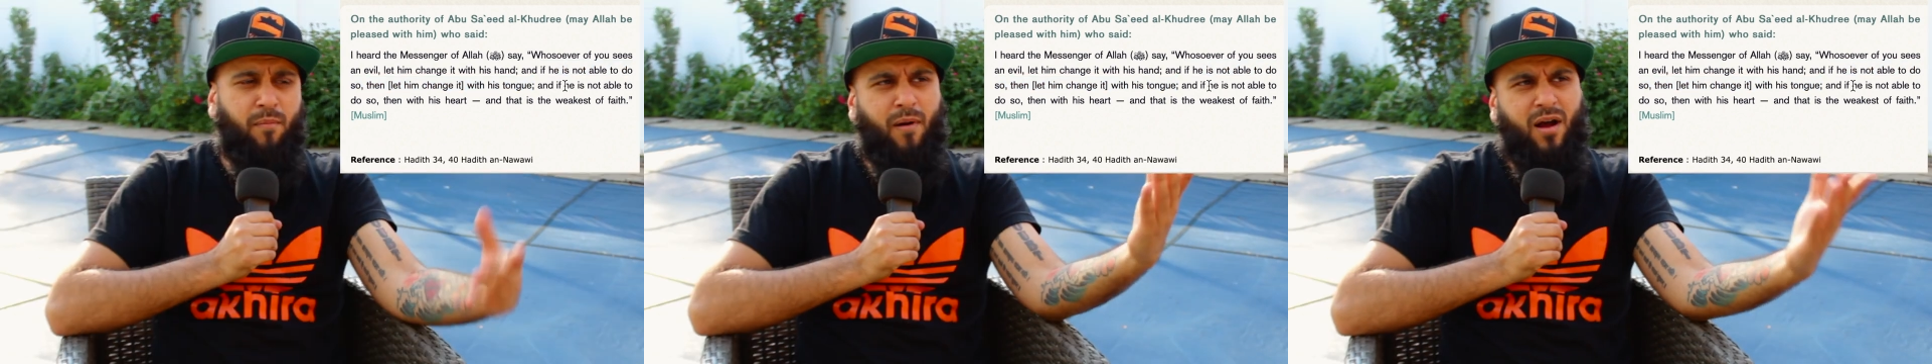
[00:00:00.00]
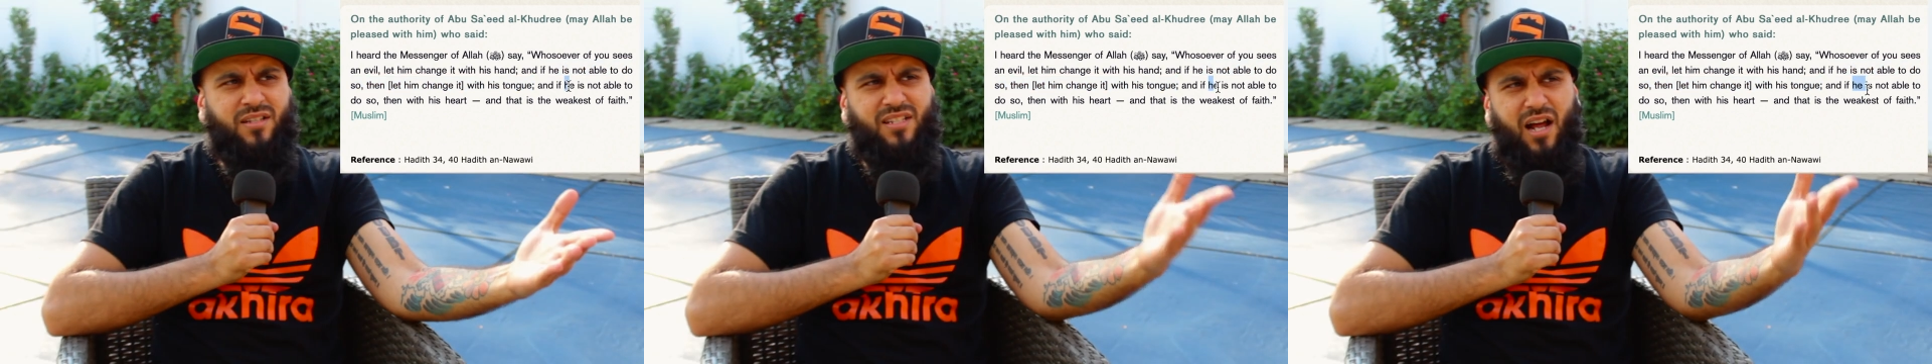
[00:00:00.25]

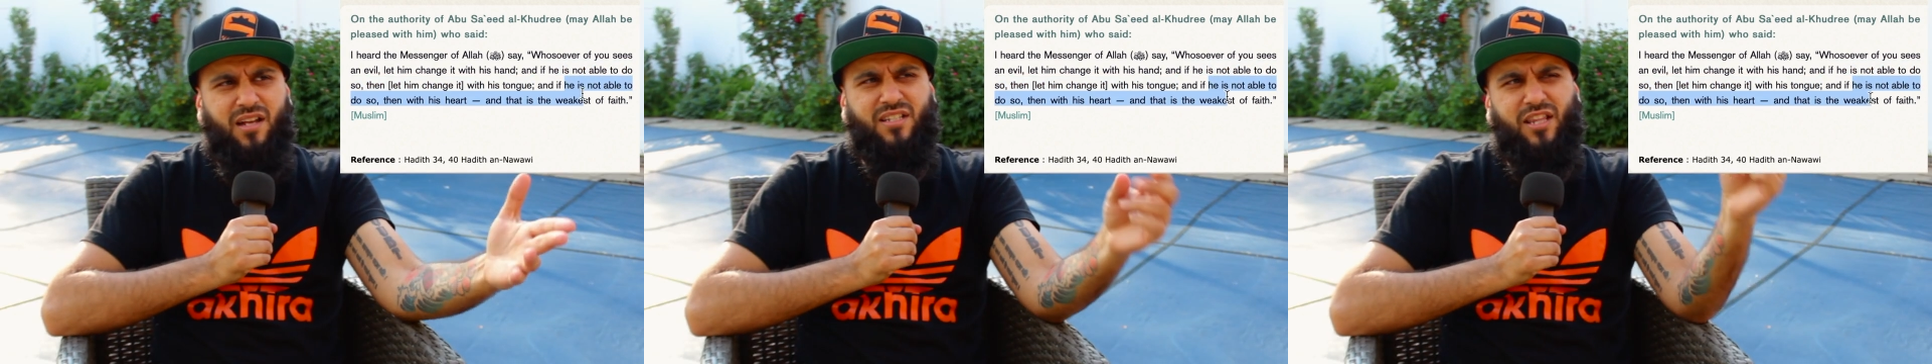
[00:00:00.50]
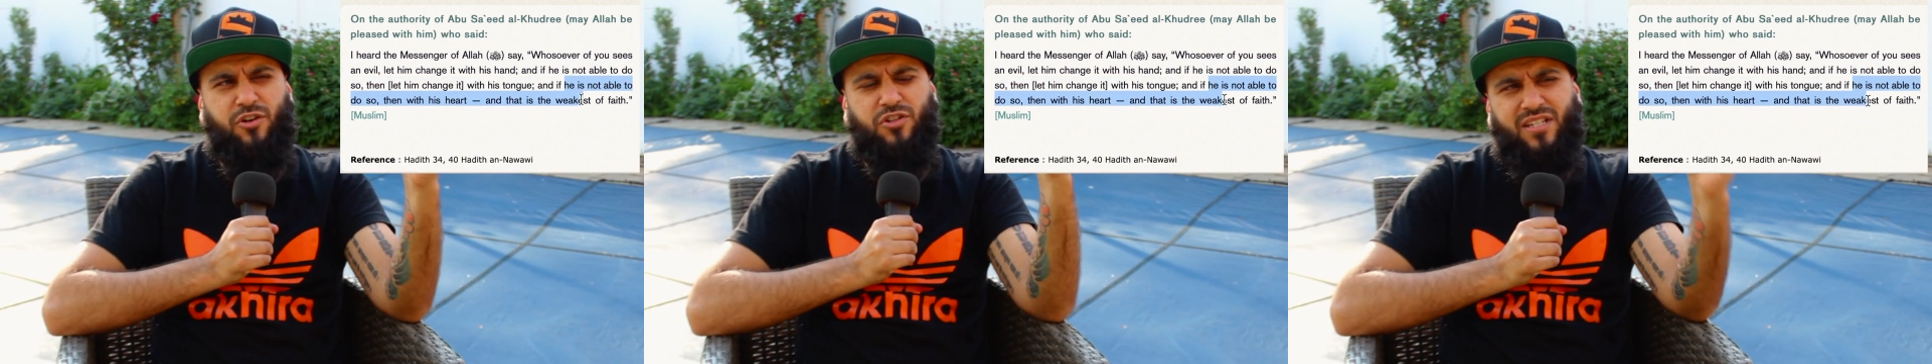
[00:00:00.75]
amongst us,
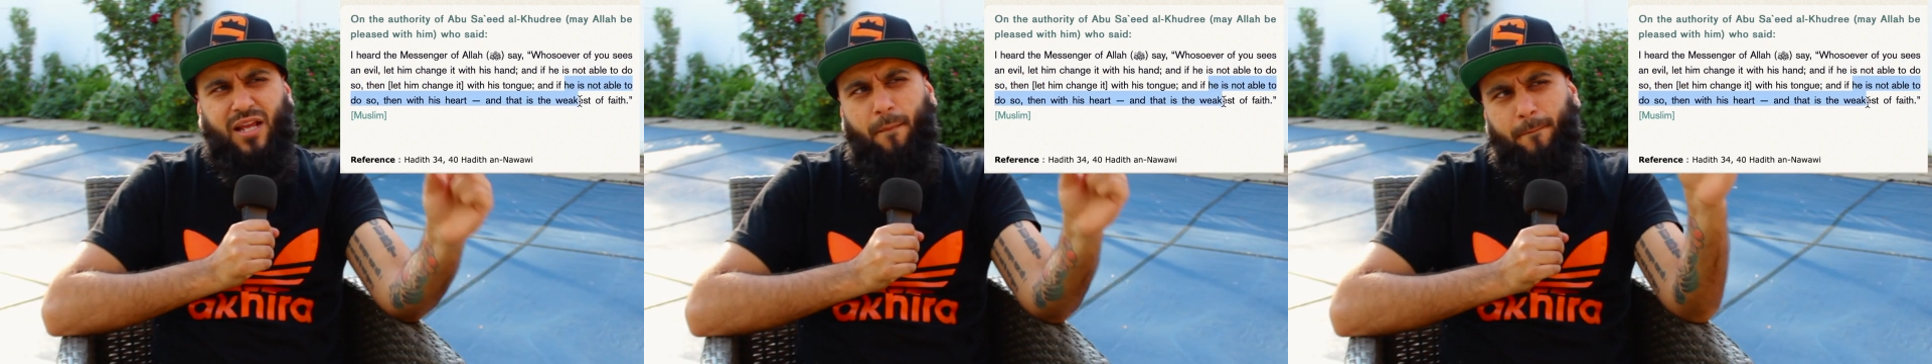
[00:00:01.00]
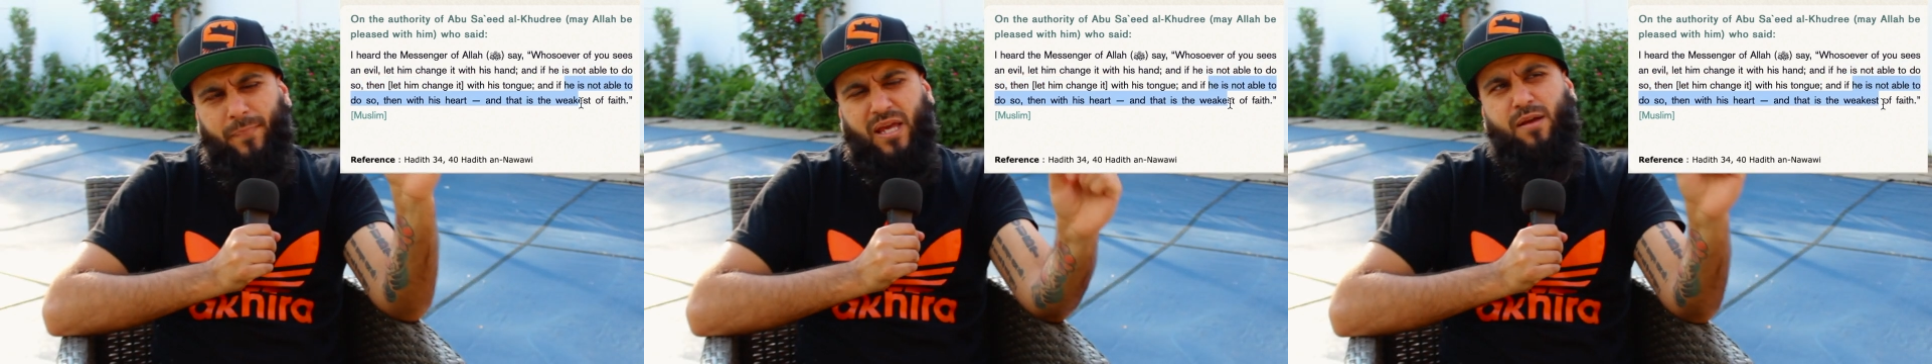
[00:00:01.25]
there's
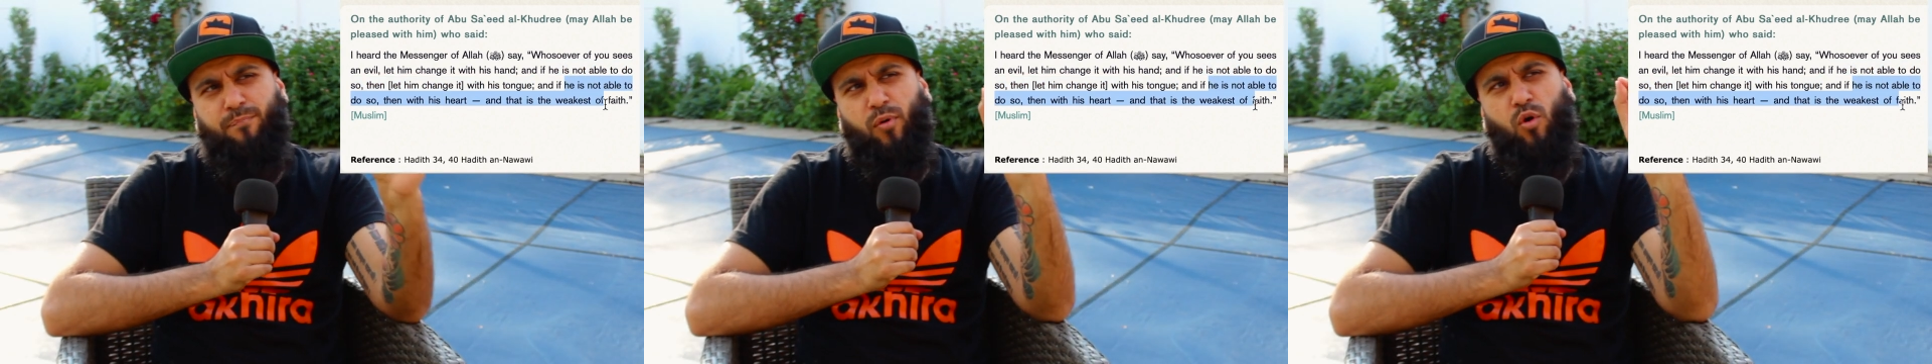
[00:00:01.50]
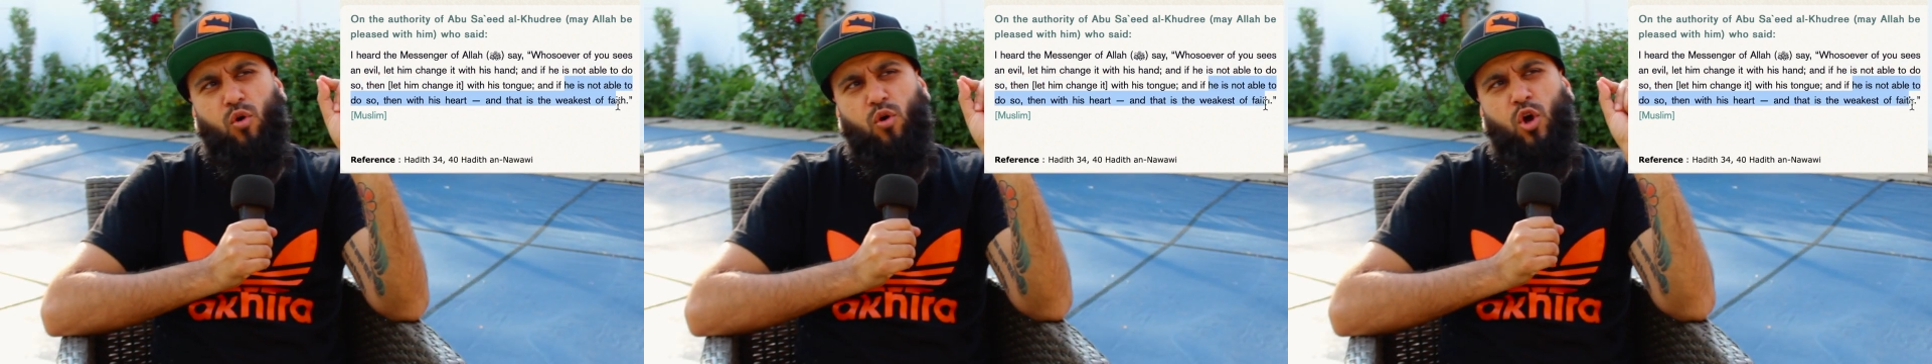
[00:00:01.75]
some
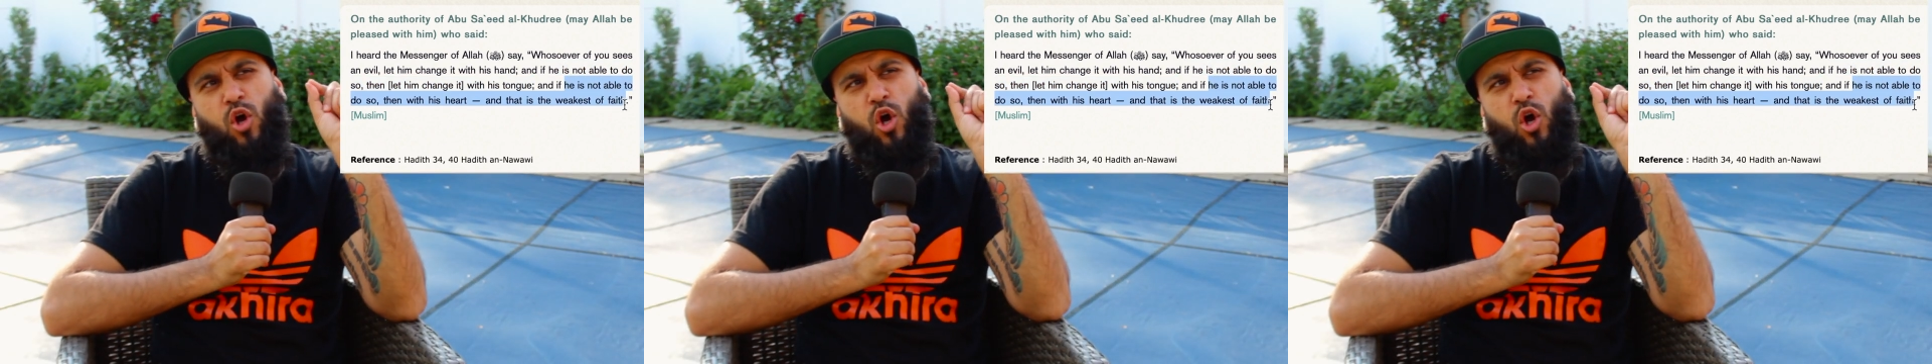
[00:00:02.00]
people